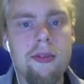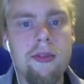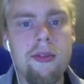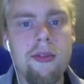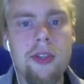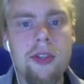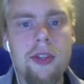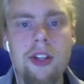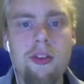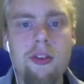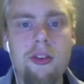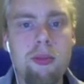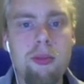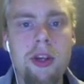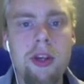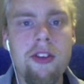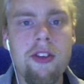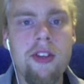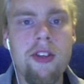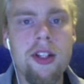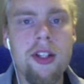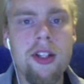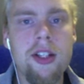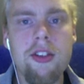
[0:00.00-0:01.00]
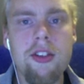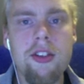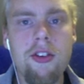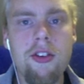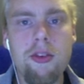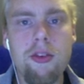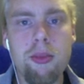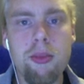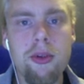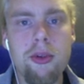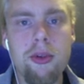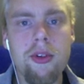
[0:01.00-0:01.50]
It's basically just a
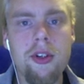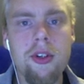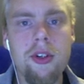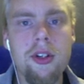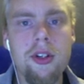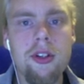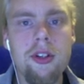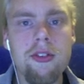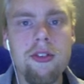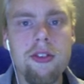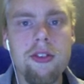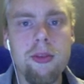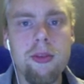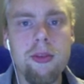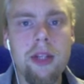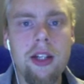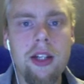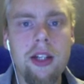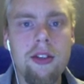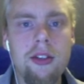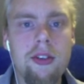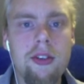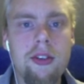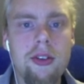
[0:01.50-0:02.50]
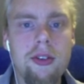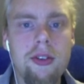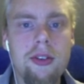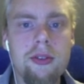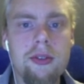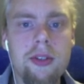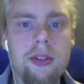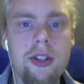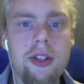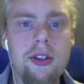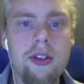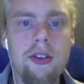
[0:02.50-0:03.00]
protocol for being told
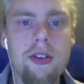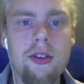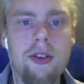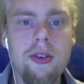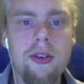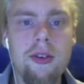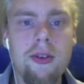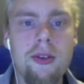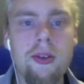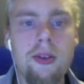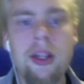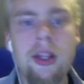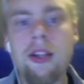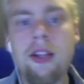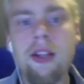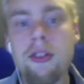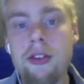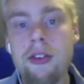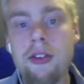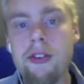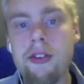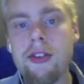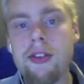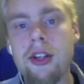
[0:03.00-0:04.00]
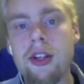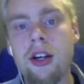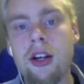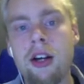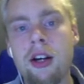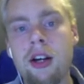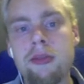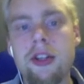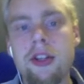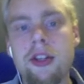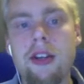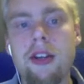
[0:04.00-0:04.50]
when two interesting
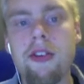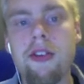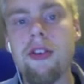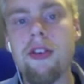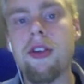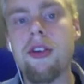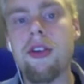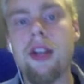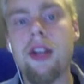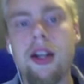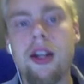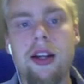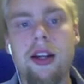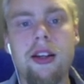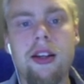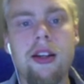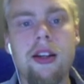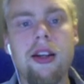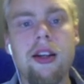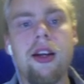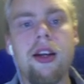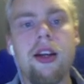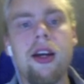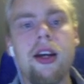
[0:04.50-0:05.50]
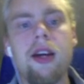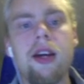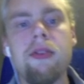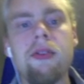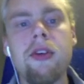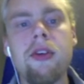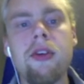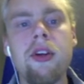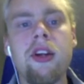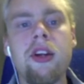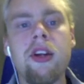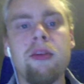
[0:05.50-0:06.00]
objects collide. And we're
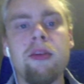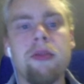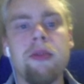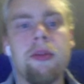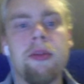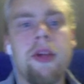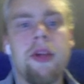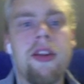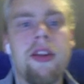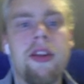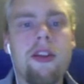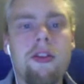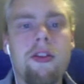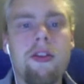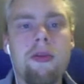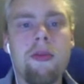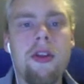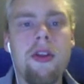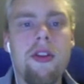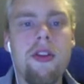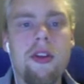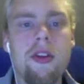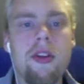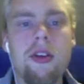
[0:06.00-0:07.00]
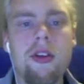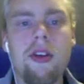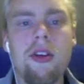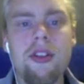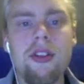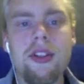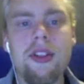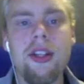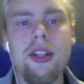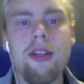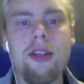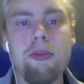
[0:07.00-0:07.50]
going to implement this method called
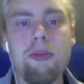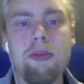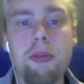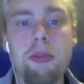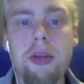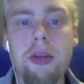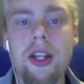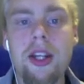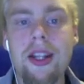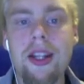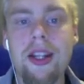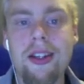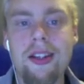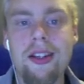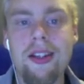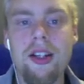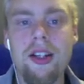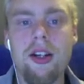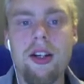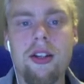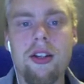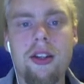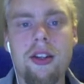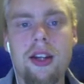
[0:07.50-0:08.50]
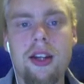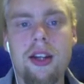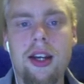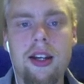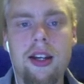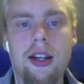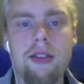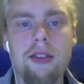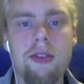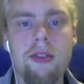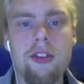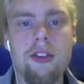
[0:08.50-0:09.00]

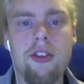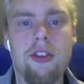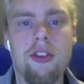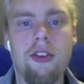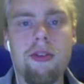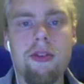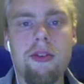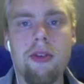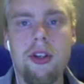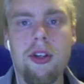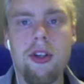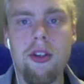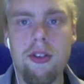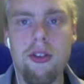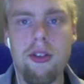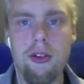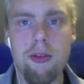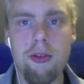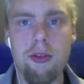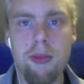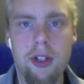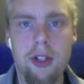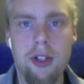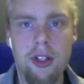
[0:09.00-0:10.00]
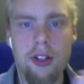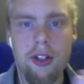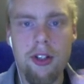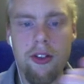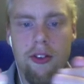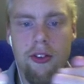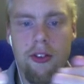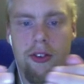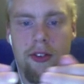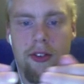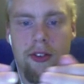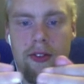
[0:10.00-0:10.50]
didBeginContact, which is when two
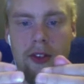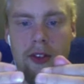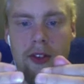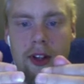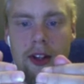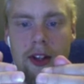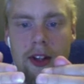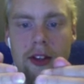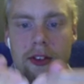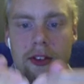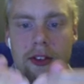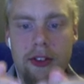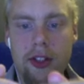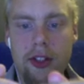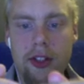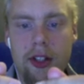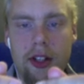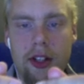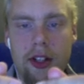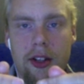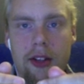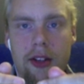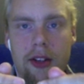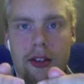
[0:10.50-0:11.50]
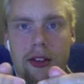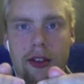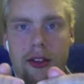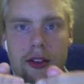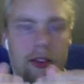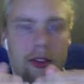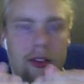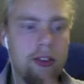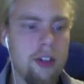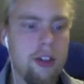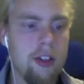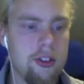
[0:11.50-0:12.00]
bodies start
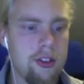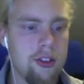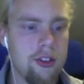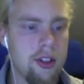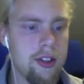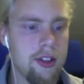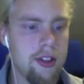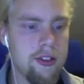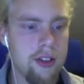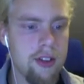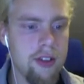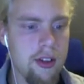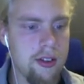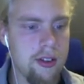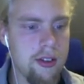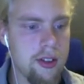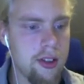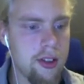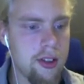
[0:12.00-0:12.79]
touching each other.